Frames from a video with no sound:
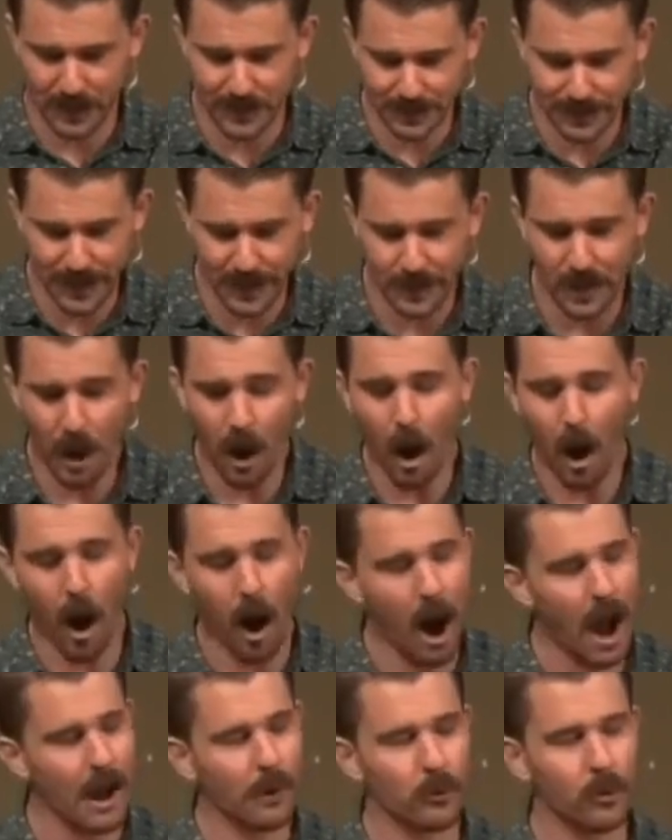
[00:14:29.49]
He said,
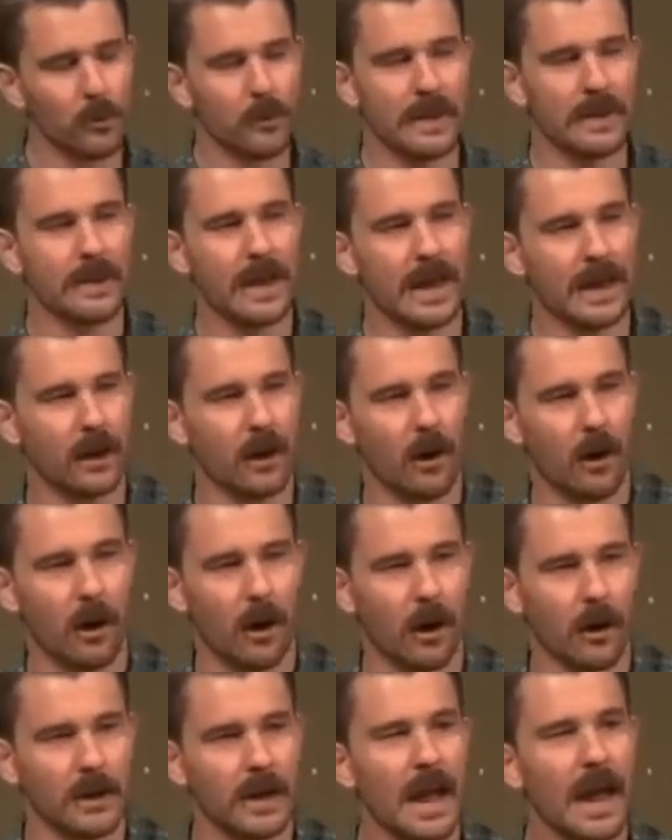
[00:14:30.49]
I will be their
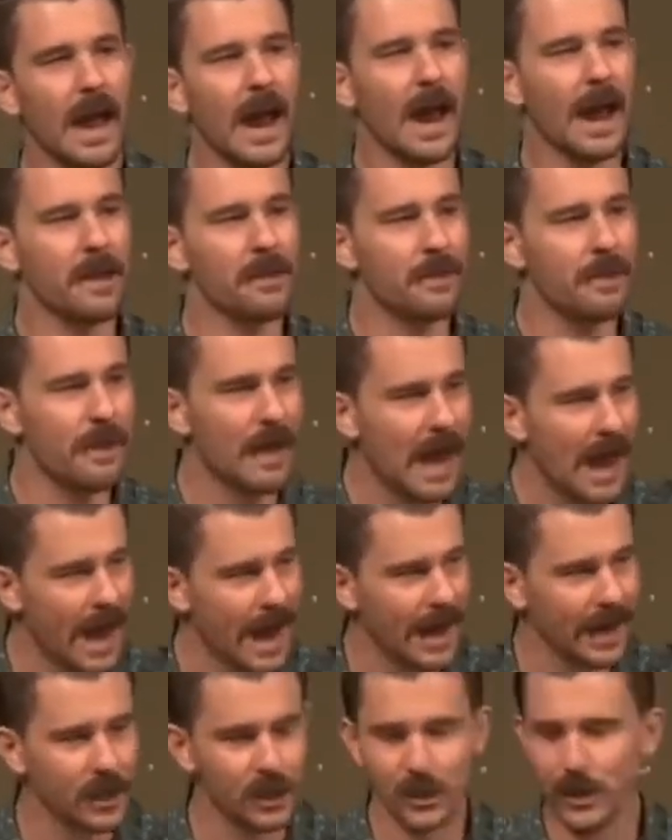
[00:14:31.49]
God, and
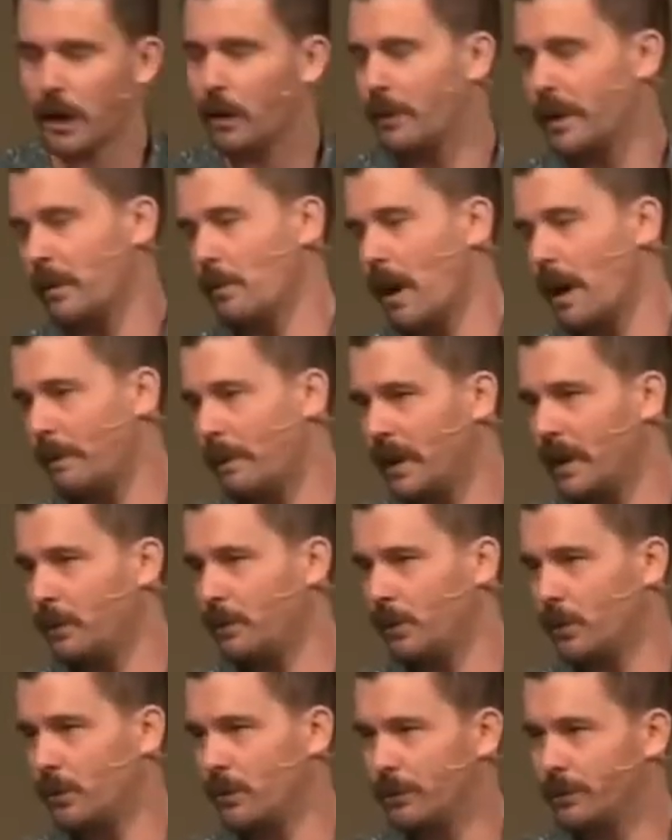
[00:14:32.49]
they shall be my
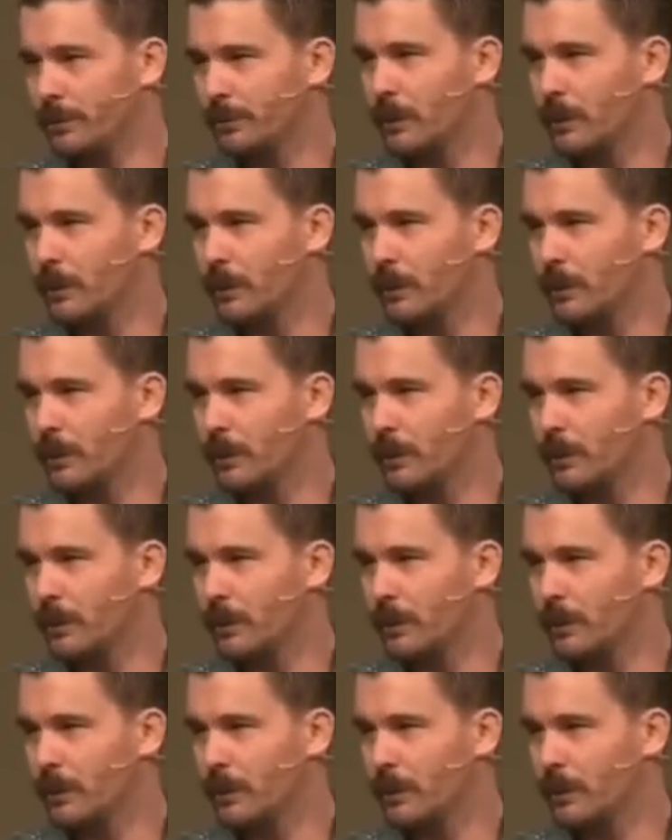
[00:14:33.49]
people.